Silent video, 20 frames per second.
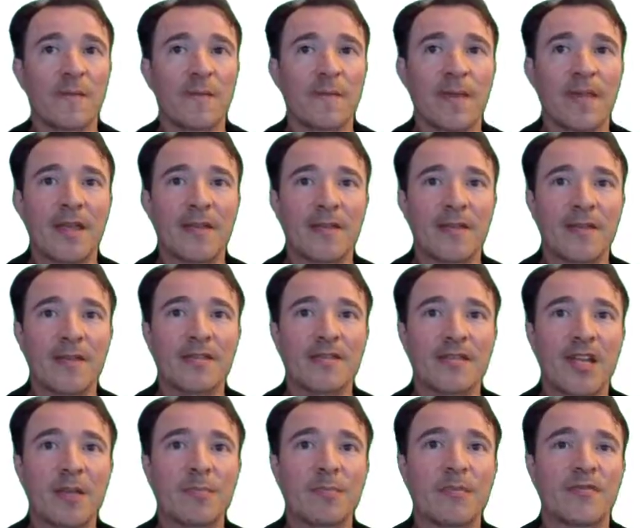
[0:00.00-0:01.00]
In this
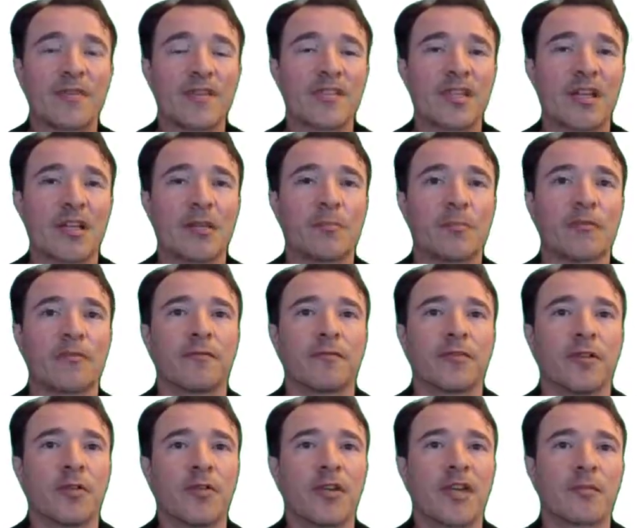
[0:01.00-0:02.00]
type of example,
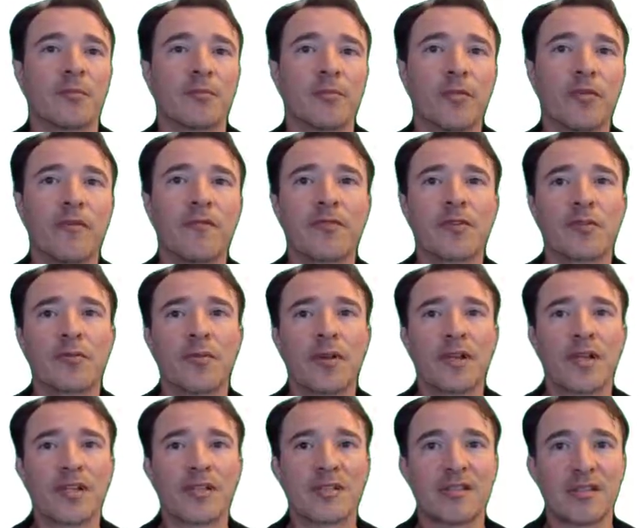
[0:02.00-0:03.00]
flow can move through
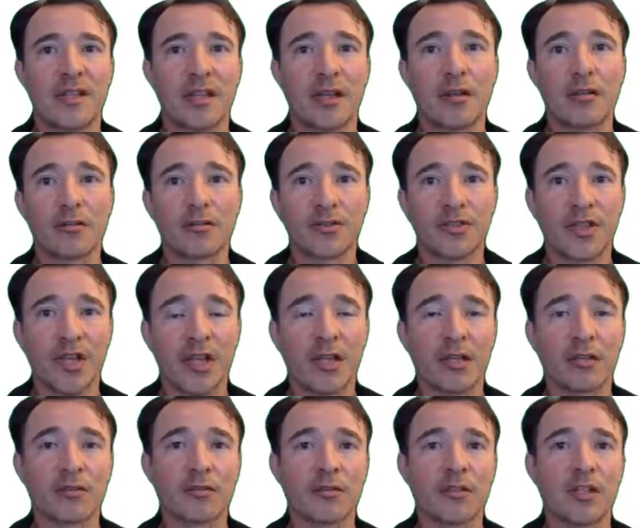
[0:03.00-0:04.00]
a cell or
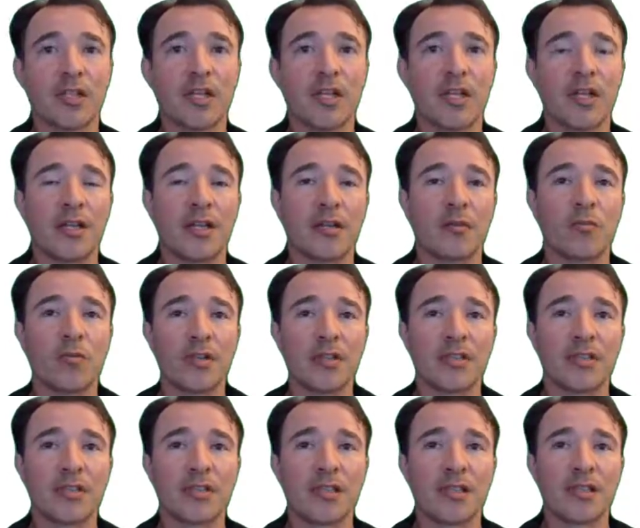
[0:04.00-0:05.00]
channel in a
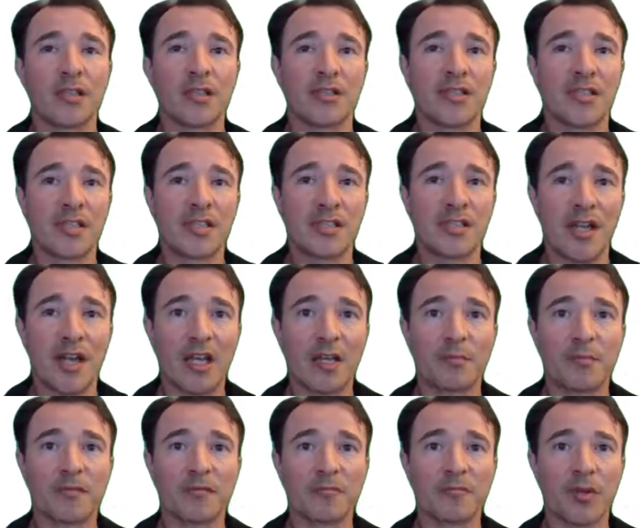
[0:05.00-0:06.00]
1D
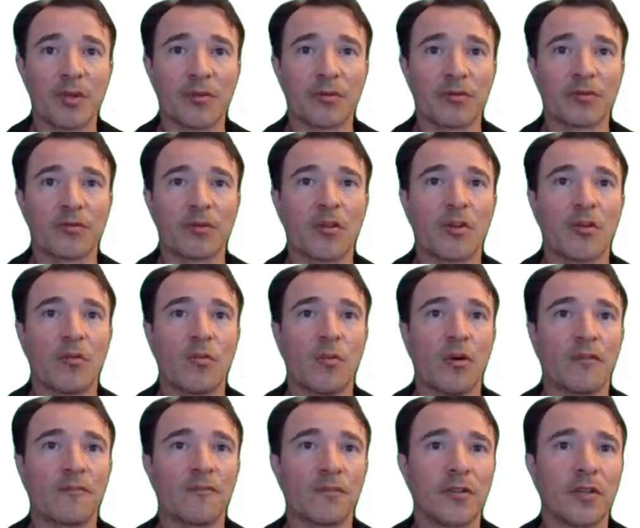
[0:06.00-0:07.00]
type of mode,
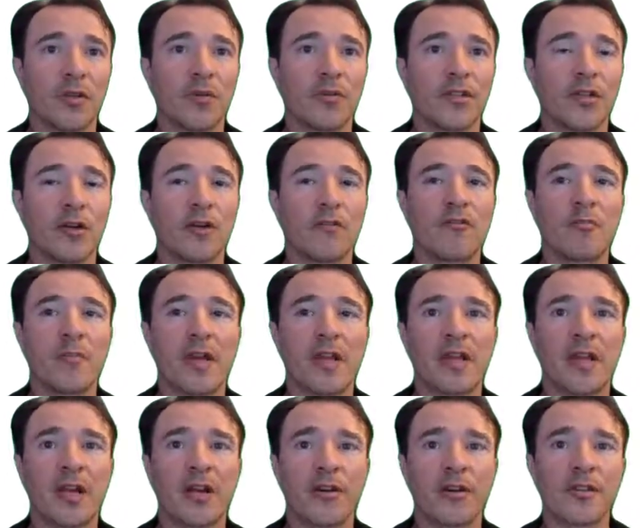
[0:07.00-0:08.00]
while flow in the
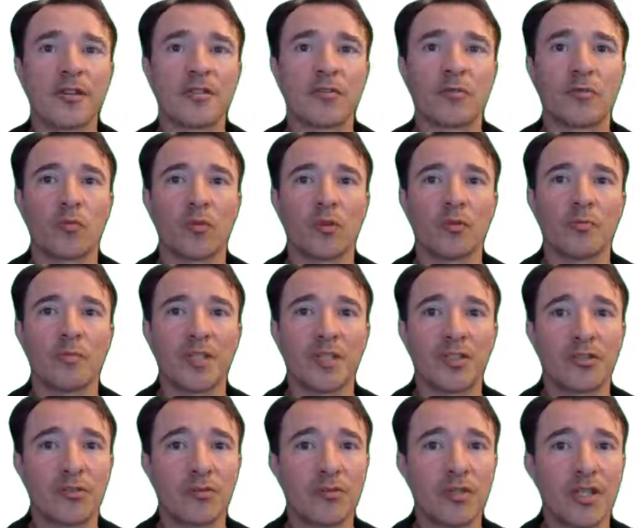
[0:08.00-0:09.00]
overbank areas will be
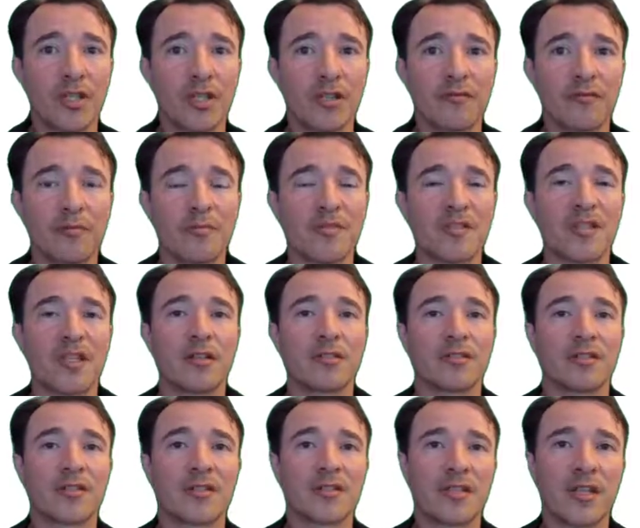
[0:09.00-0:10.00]
2D from cell
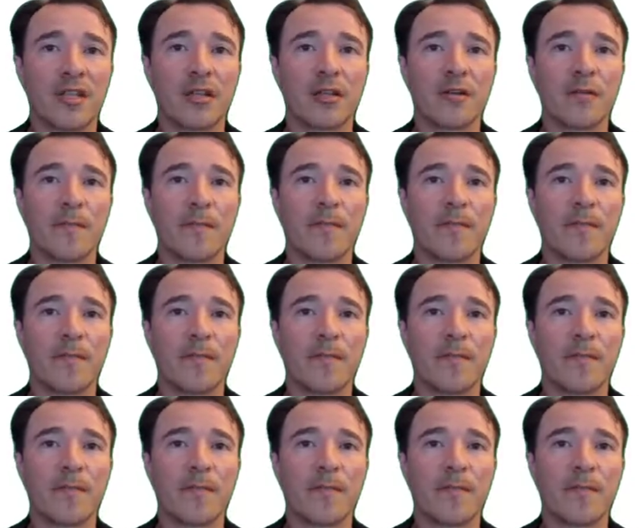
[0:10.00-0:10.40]
to cell.